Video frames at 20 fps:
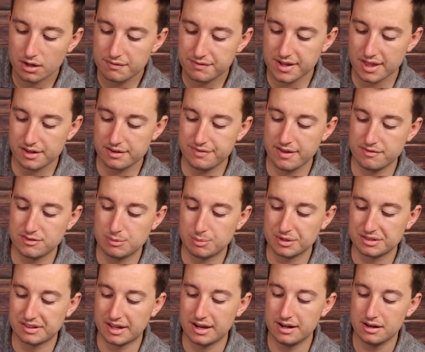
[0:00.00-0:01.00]
For the other
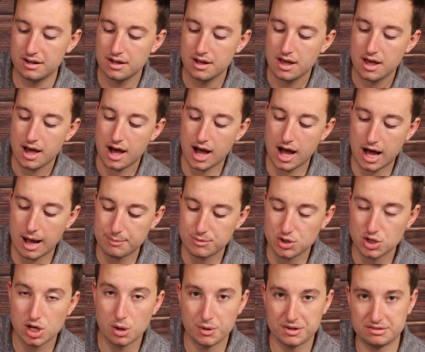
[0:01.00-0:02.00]
50%,
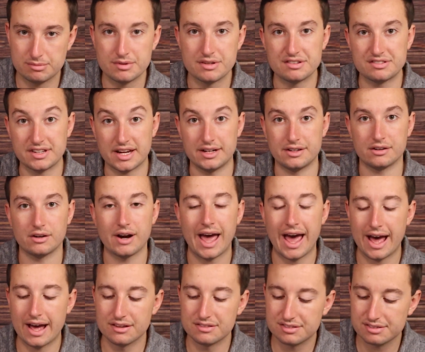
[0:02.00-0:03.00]
you can go with some of the standard
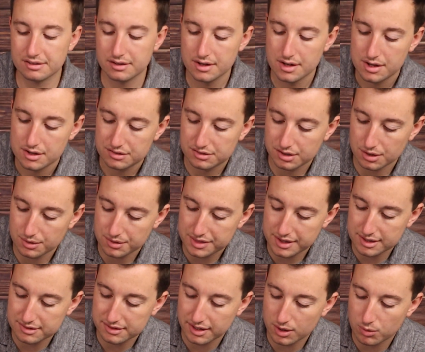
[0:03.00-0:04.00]
ads. So
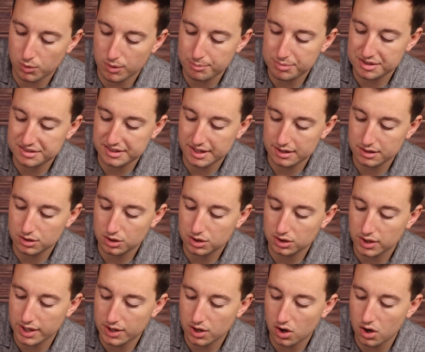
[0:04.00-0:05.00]
things like 1%
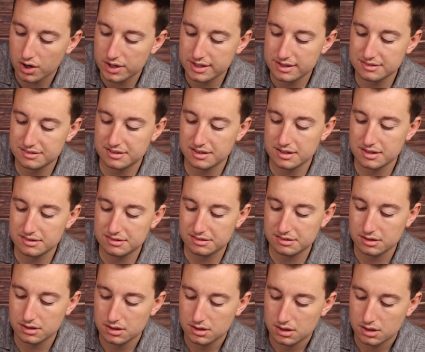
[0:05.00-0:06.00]
lookalike
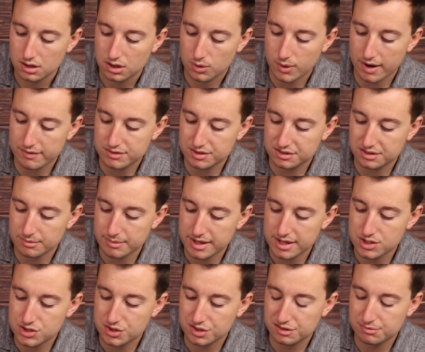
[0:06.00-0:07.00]
audiences, go after some
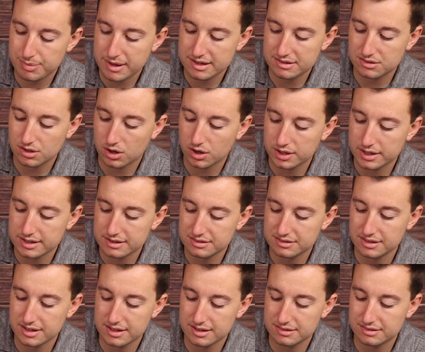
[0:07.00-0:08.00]
interest-based
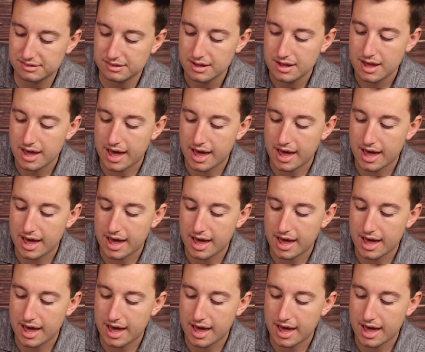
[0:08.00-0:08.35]
audiences,